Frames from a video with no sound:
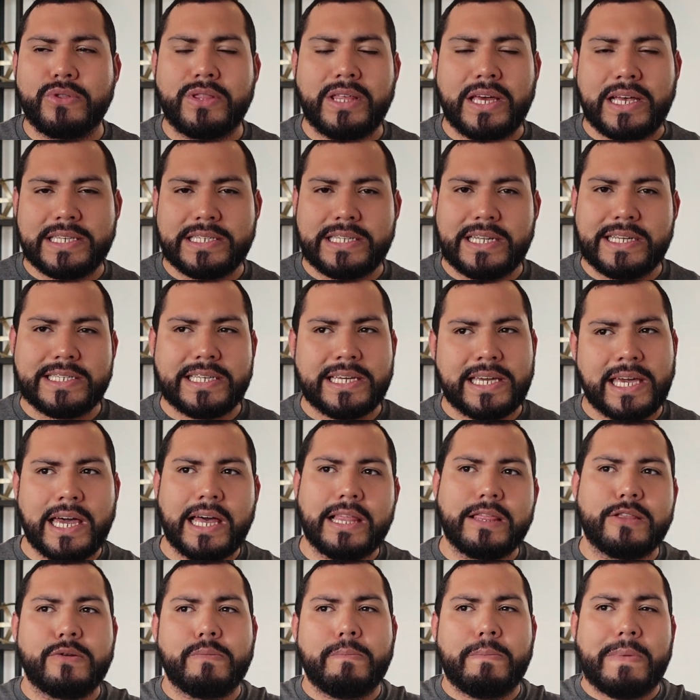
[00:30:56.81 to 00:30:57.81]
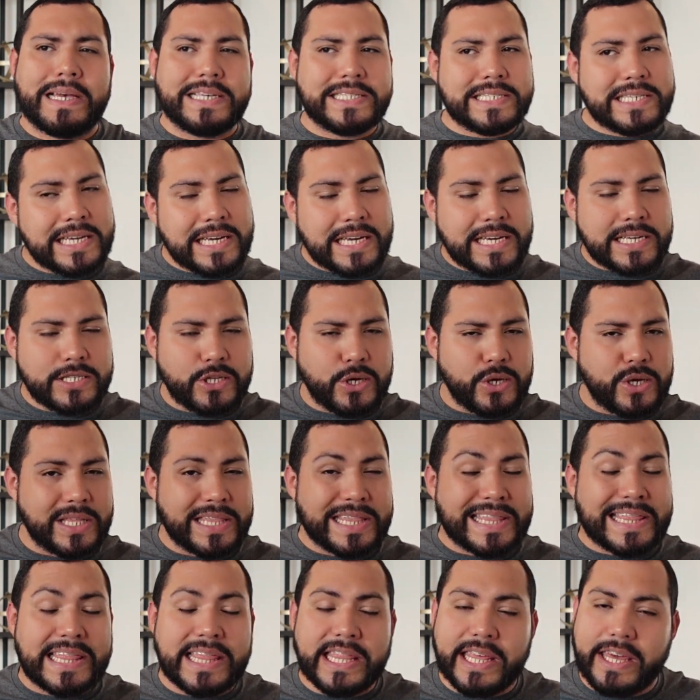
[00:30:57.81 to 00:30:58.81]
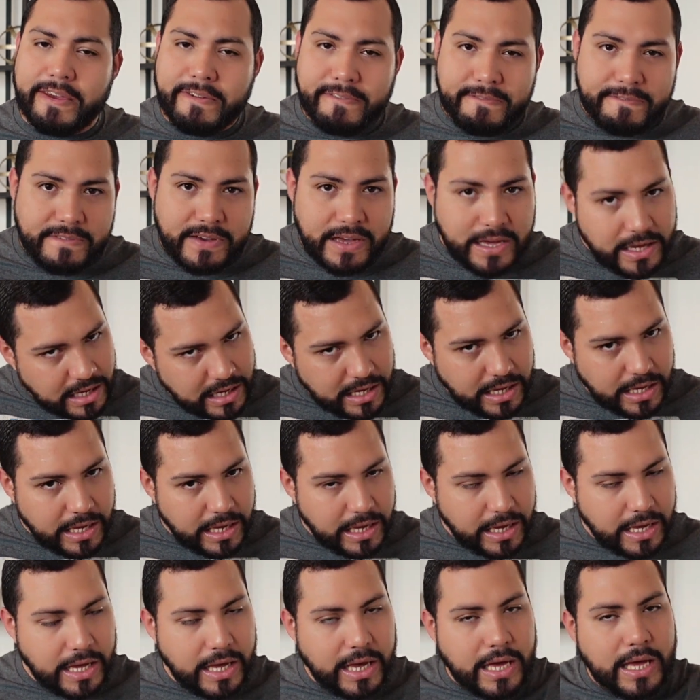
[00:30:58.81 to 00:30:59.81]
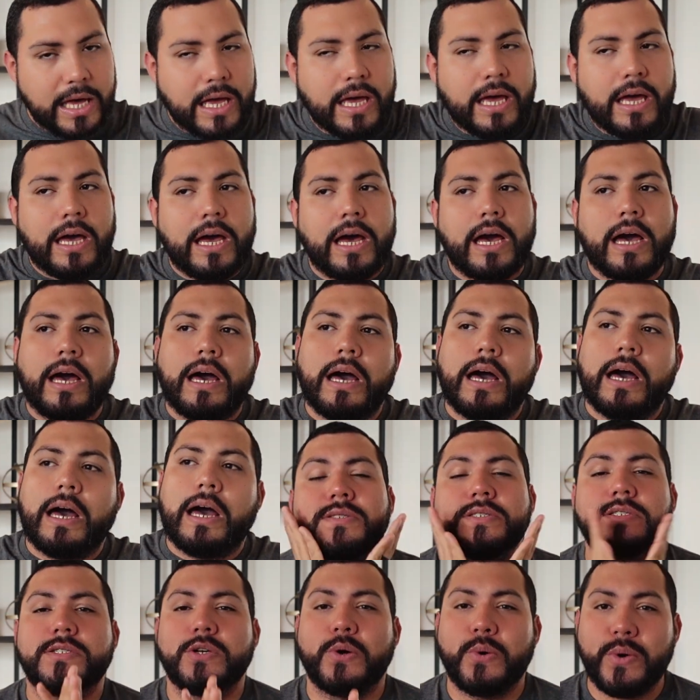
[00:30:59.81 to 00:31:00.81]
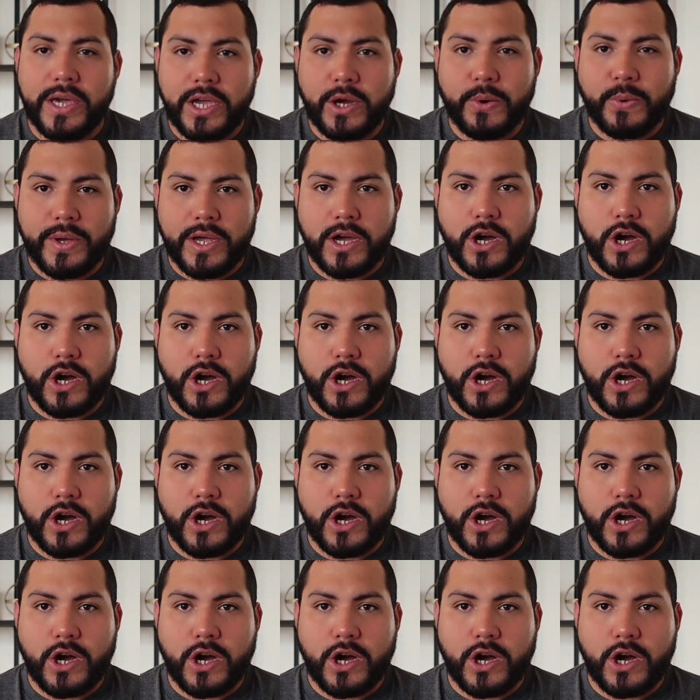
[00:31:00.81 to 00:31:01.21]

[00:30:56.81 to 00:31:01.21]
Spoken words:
Things need to get a little messy so you can live. So here we